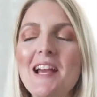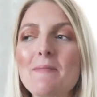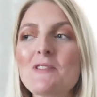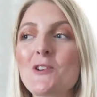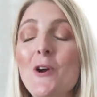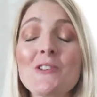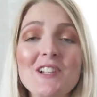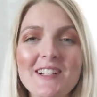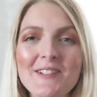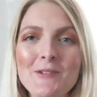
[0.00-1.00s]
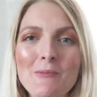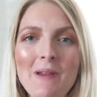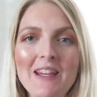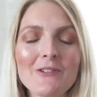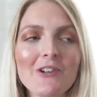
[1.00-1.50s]
I'm so excited to
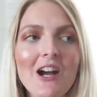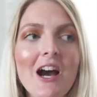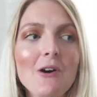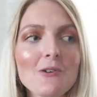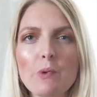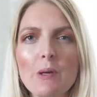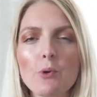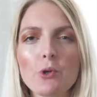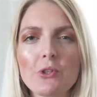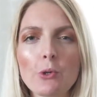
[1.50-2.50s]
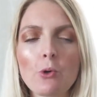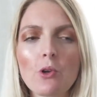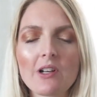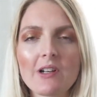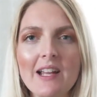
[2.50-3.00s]
paint our house. We bought the
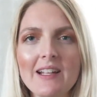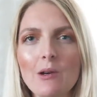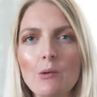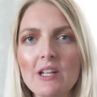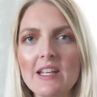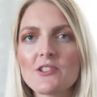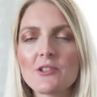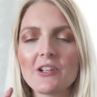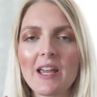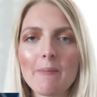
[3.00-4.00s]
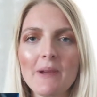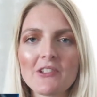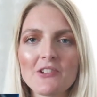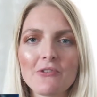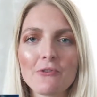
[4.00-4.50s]
color that I will insert a
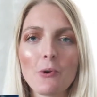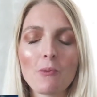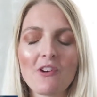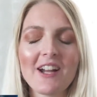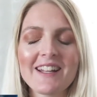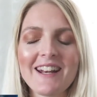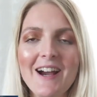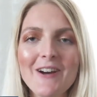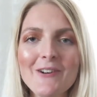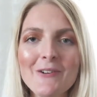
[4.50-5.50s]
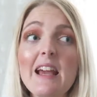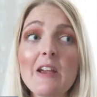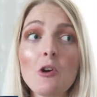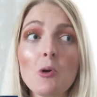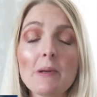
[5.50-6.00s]
picture from right now. And I
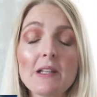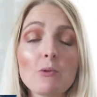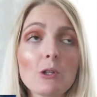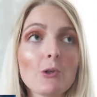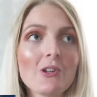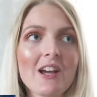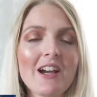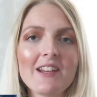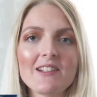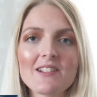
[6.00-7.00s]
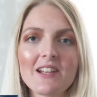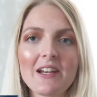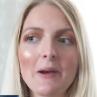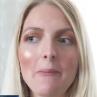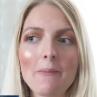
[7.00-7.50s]
hope it will look nice.
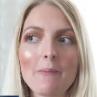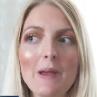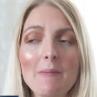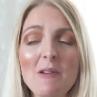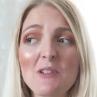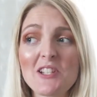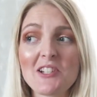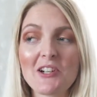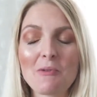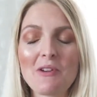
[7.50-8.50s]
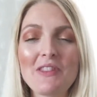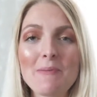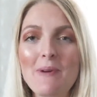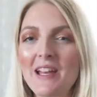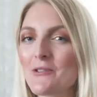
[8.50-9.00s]
Maybe we start with the
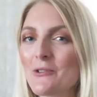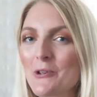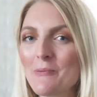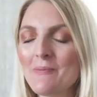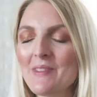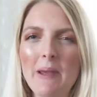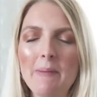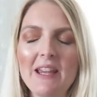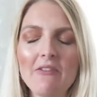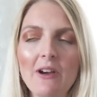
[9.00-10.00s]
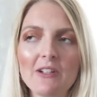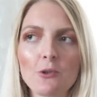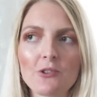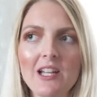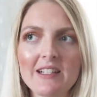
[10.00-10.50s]
bedroom. Maybe if I
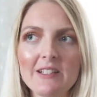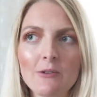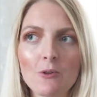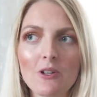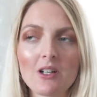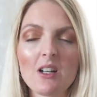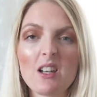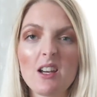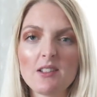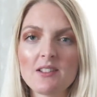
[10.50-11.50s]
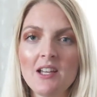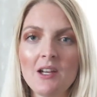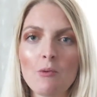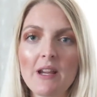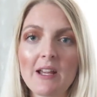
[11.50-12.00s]
don't like the color a lot,
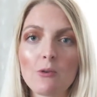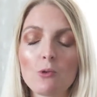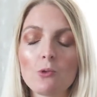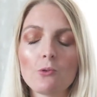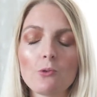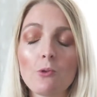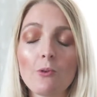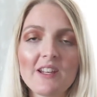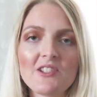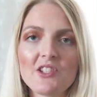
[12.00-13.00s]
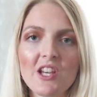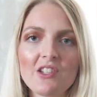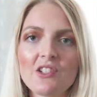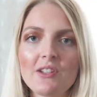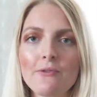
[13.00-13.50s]
we can always
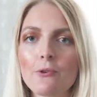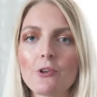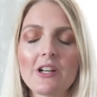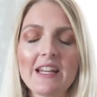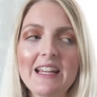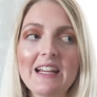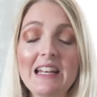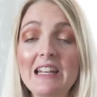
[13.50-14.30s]
change it for the